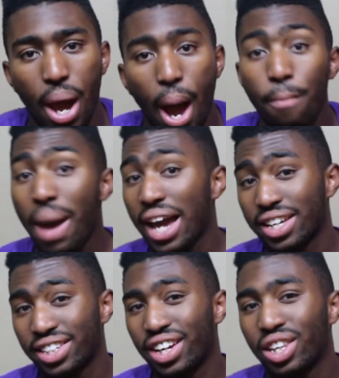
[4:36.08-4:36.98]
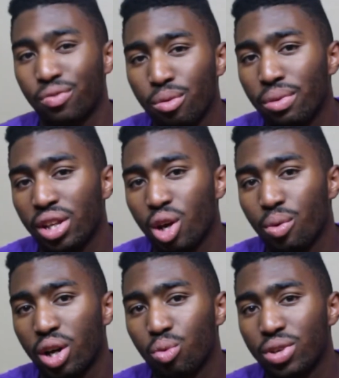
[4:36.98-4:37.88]
A Mac is another familiar
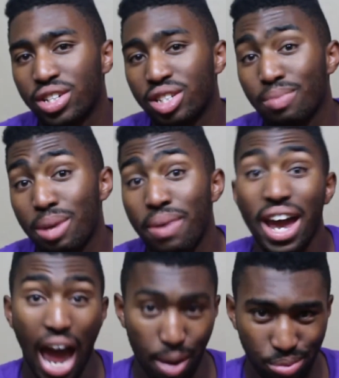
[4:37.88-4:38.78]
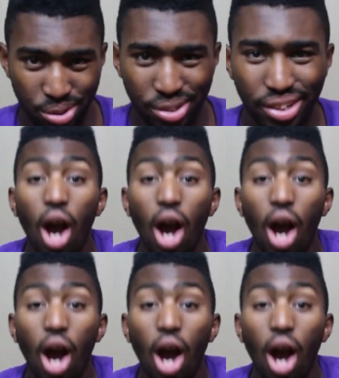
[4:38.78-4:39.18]
one, which is made by Apple.